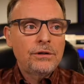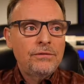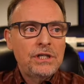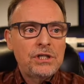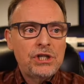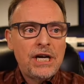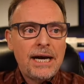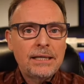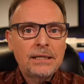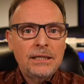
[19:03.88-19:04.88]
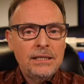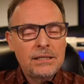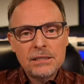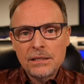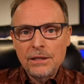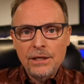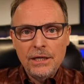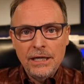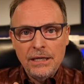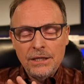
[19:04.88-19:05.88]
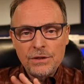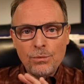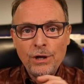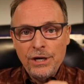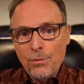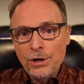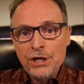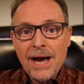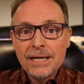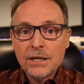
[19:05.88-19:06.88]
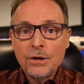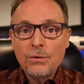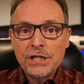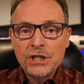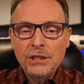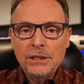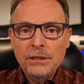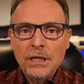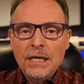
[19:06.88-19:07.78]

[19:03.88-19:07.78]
of this chat is when you ask a question,